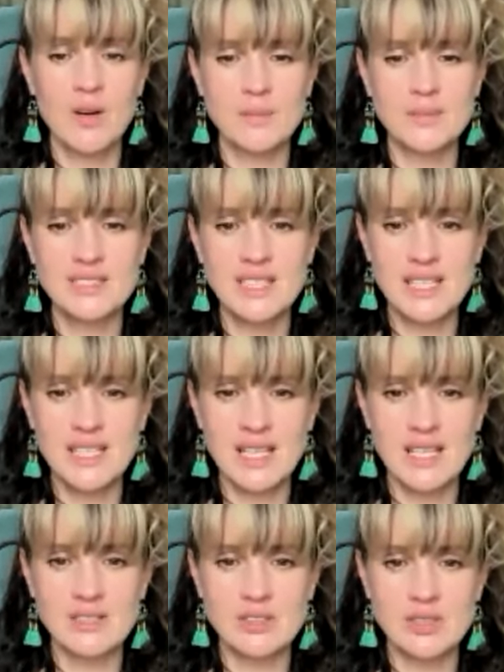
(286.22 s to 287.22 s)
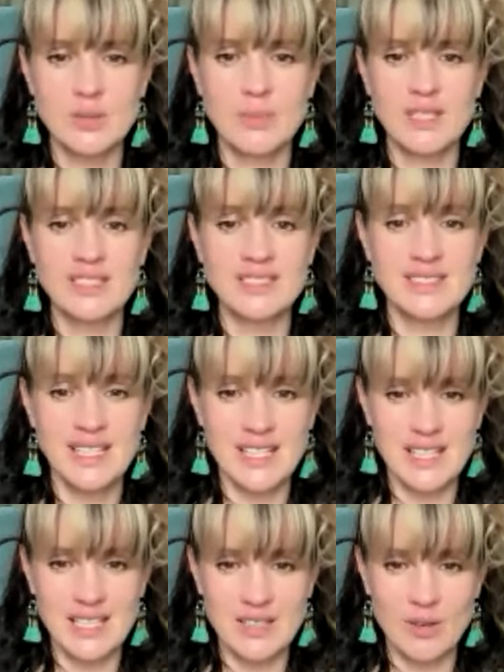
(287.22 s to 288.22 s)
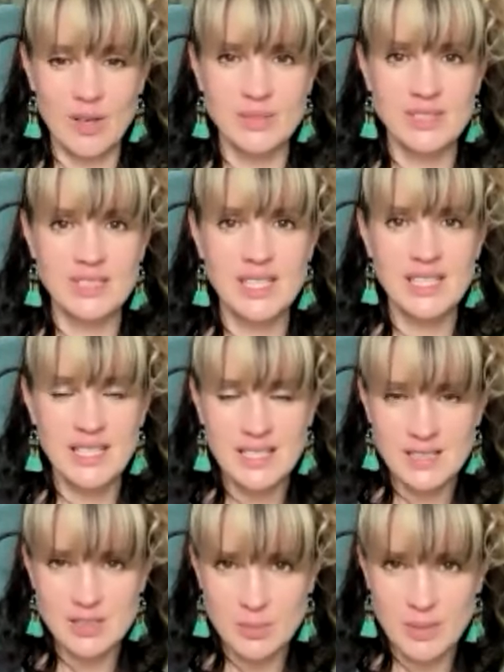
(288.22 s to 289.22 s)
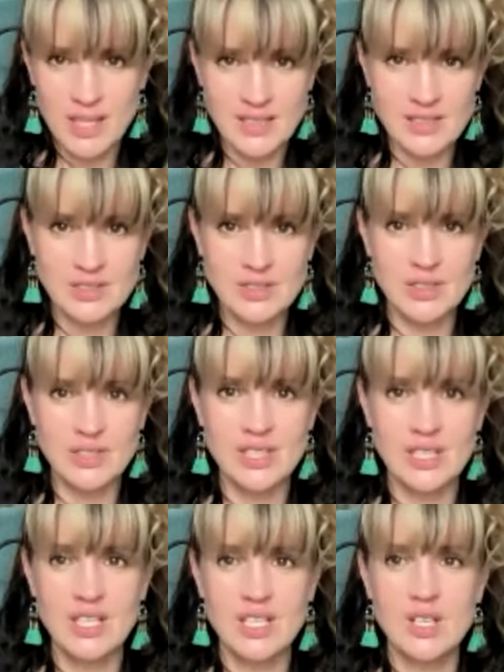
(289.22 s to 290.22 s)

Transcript: or I'm seeking to be seen, or I'm seeking to be understood,